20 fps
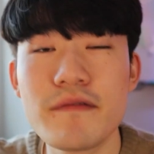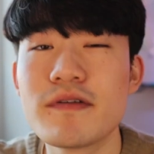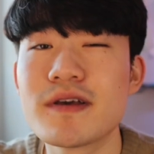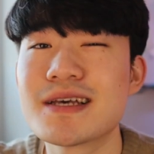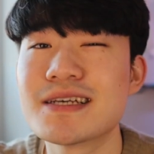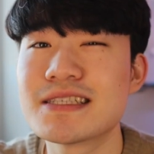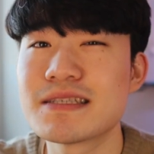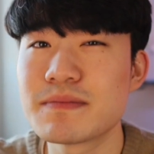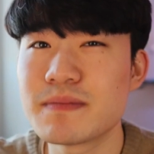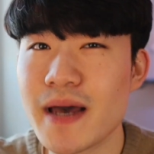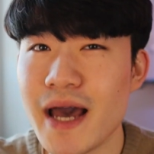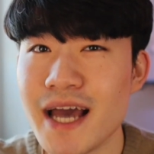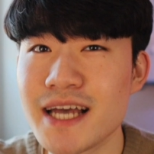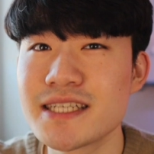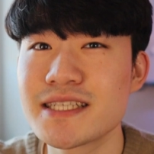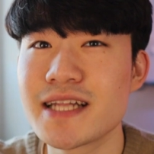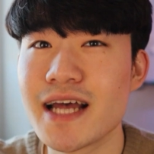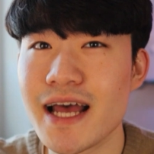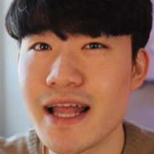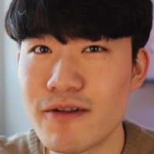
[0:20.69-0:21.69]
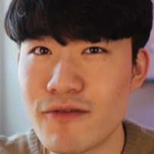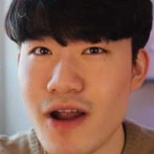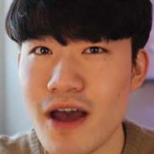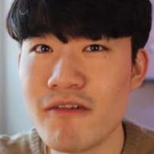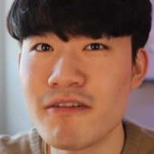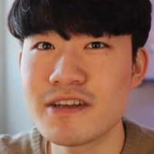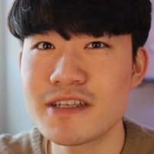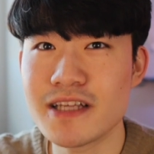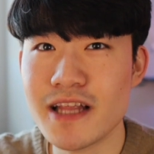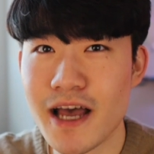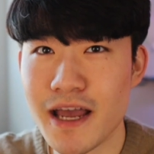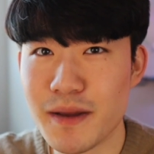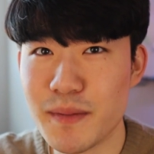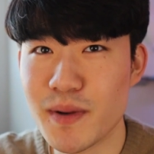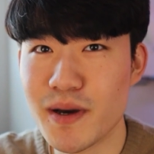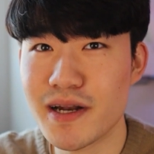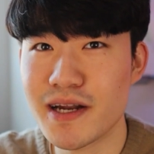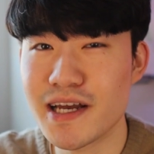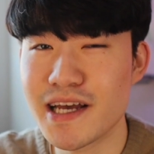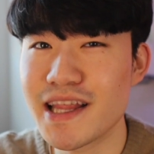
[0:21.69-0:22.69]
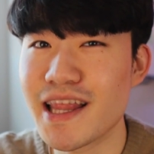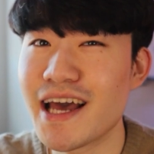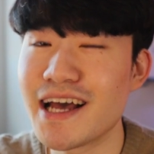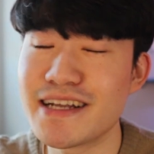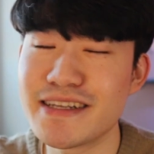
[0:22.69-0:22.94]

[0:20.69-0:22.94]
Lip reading: if you can smash that ravish like button